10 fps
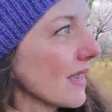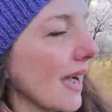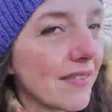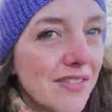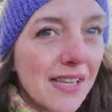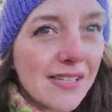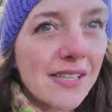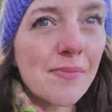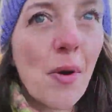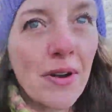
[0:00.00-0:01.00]
6:30
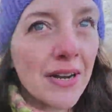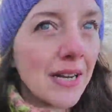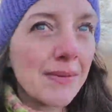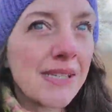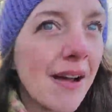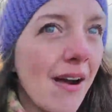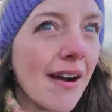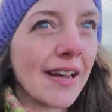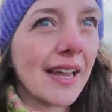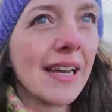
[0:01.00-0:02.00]
this morning. It was
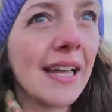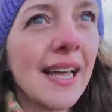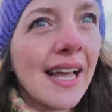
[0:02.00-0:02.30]
dark, and